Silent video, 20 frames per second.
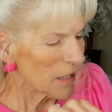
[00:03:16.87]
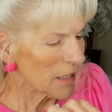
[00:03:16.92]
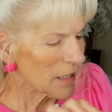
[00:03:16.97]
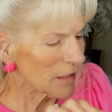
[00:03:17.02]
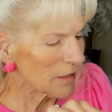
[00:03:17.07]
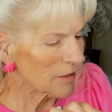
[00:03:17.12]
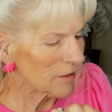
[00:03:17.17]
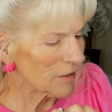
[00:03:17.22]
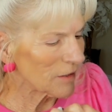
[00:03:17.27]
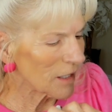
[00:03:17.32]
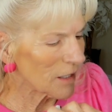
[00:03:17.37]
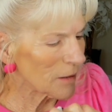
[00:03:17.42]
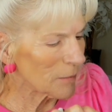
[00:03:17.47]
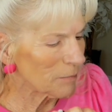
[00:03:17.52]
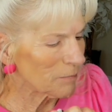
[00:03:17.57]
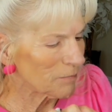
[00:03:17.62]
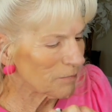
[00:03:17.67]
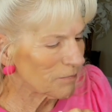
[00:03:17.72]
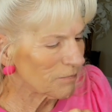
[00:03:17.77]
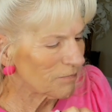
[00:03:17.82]
it's
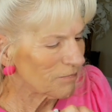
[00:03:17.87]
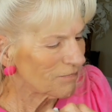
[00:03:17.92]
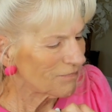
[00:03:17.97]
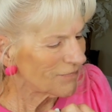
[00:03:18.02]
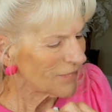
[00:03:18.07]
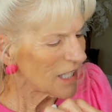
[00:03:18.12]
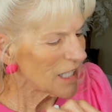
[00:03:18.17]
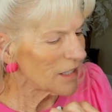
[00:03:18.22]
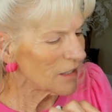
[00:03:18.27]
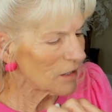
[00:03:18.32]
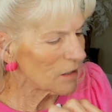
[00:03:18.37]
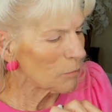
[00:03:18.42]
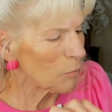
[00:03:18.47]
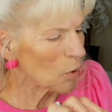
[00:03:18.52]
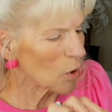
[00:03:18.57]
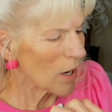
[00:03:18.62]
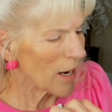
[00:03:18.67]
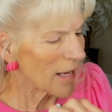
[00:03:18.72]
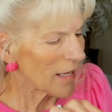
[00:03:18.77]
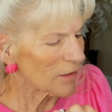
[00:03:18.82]
a
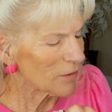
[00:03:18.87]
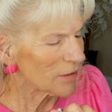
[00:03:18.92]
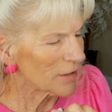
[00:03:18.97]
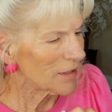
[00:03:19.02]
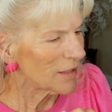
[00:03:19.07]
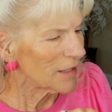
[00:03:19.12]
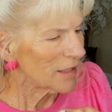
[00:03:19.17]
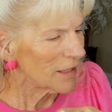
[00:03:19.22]
brown.